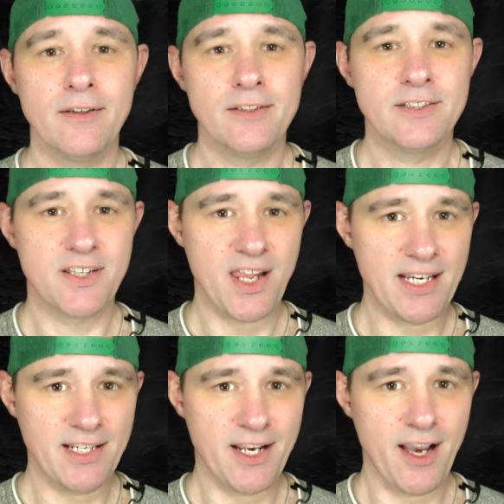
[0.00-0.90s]
So there
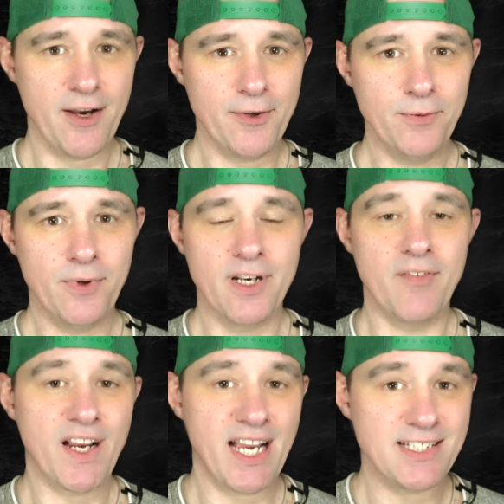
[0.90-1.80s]
you go,
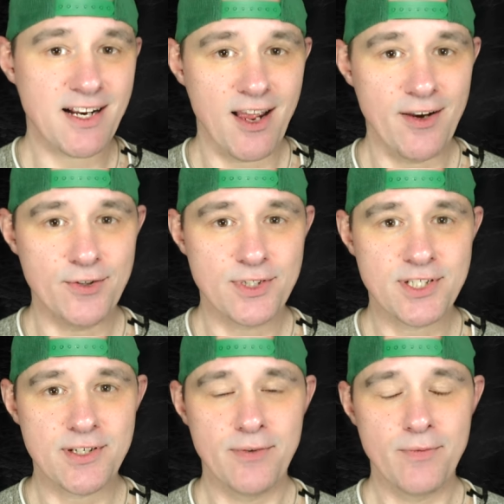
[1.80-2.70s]
another case
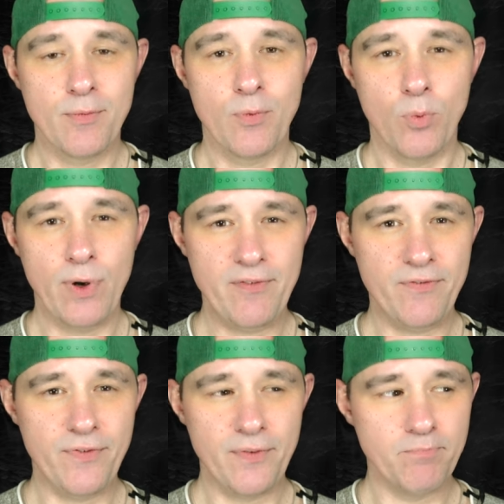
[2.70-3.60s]
closed,
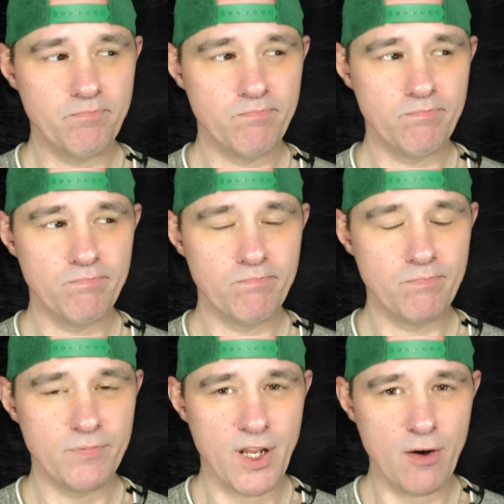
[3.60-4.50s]
with
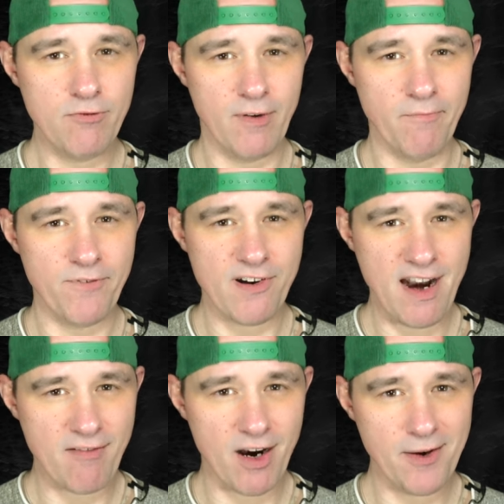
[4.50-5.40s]
no room for
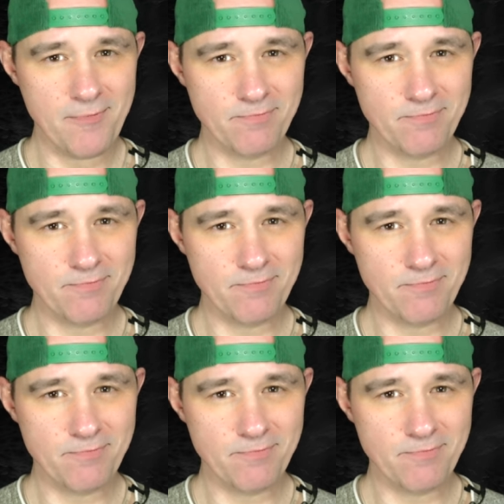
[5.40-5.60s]
error.